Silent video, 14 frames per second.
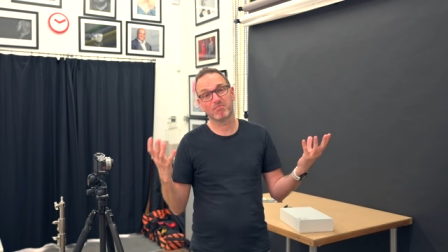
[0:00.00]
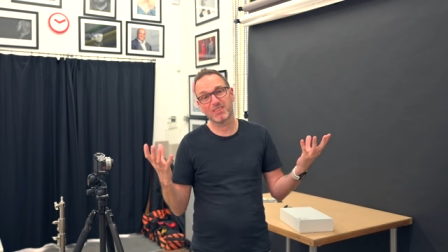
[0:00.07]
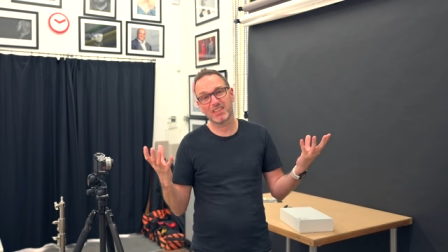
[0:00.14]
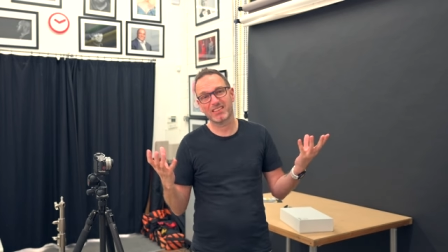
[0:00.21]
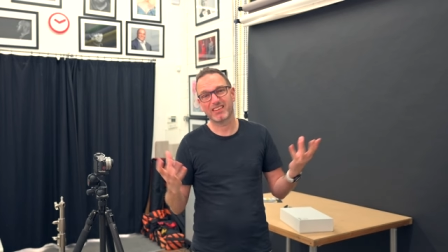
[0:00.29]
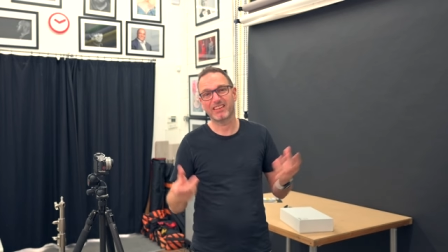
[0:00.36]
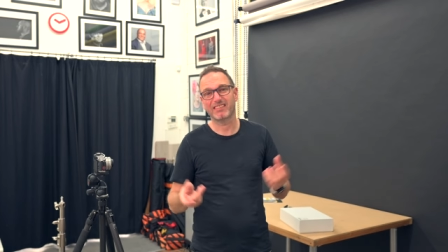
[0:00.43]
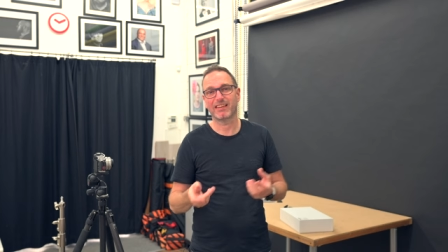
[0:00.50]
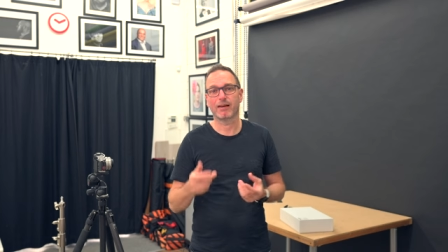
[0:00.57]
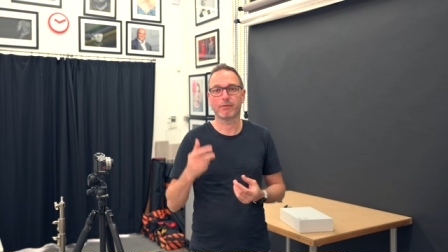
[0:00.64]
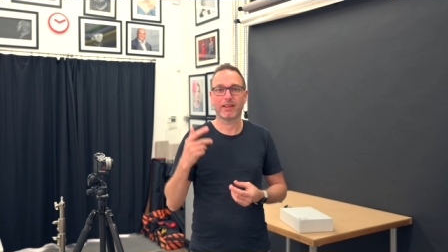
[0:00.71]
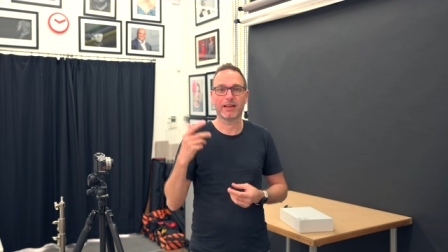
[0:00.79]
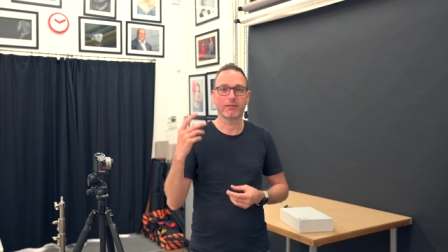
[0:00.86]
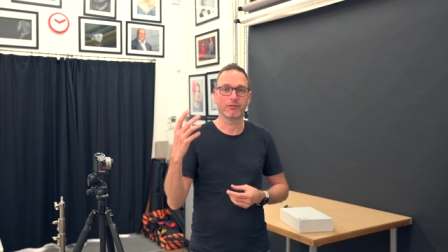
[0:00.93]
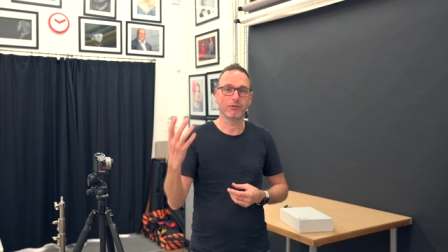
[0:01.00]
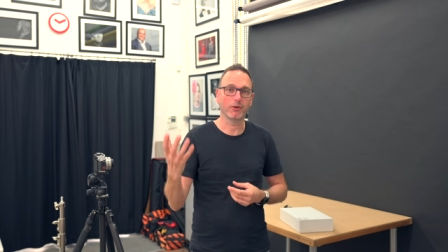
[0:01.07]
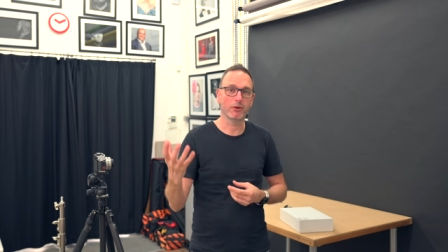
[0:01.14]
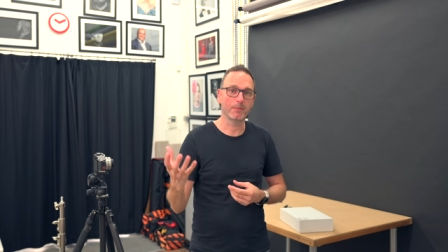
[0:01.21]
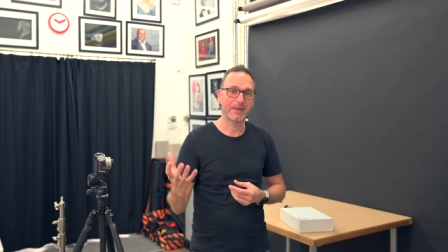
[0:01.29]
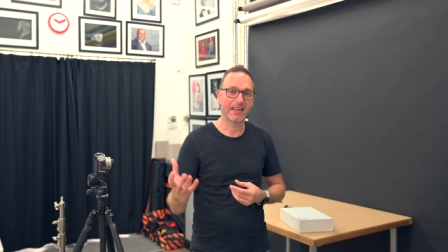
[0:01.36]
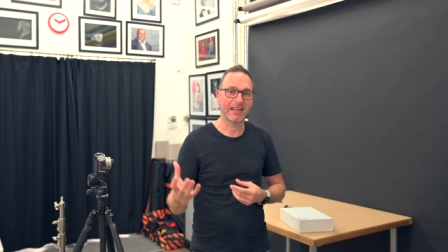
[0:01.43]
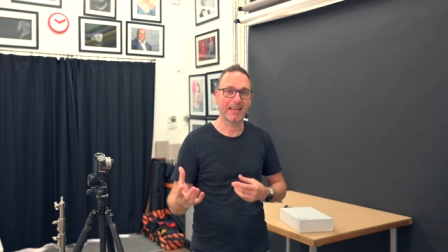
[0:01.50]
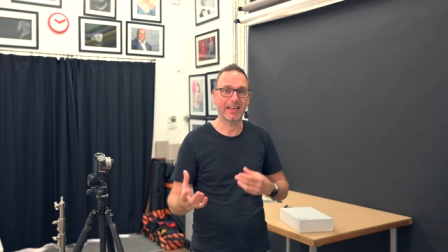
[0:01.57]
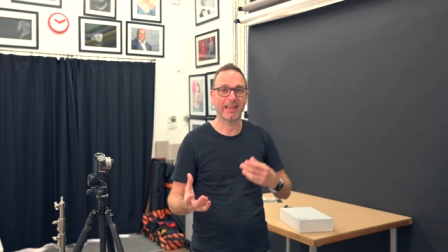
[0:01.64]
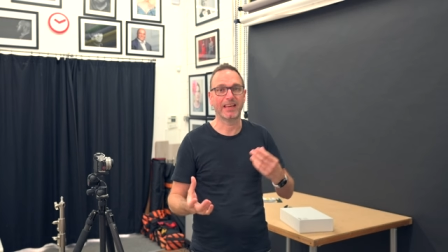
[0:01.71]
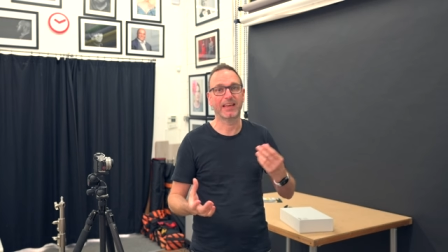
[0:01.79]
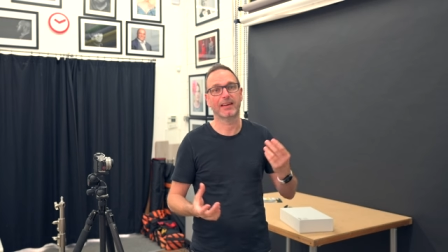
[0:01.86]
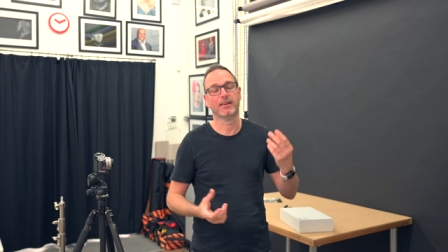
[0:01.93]
the detail without zooming
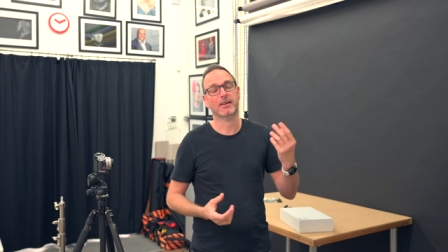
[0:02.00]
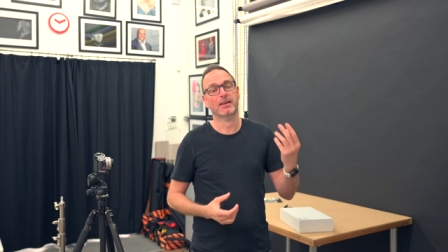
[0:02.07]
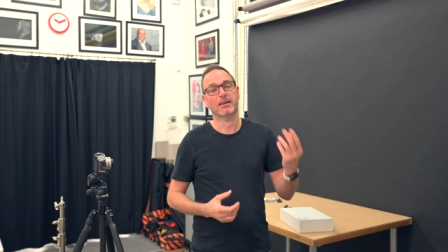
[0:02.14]
in